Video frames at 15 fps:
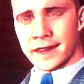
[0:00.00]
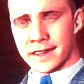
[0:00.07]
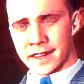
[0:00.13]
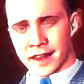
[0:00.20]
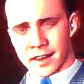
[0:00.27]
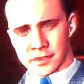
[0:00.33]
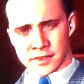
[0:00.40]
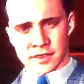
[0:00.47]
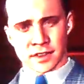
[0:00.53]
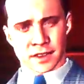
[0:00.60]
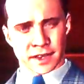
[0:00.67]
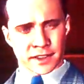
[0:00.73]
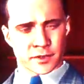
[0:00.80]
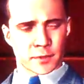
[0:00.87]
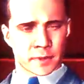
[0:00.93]
That lady
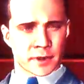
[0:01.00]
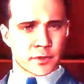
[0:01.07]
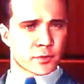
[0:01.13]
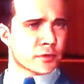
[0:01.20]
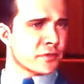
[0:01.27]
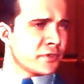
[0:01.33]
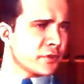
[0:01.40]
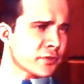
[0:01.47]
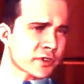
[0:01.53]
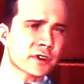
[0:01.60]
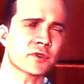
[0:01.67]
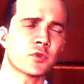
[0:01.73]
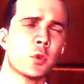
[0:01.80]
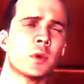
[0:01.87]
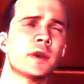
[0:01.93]
Elsa Lichtmann, is Is
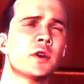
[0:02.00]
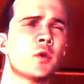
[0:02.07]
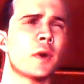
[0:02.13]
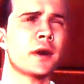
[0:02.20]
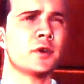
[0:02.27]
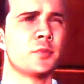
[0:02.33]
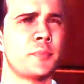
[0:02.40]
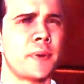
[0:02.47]
that origami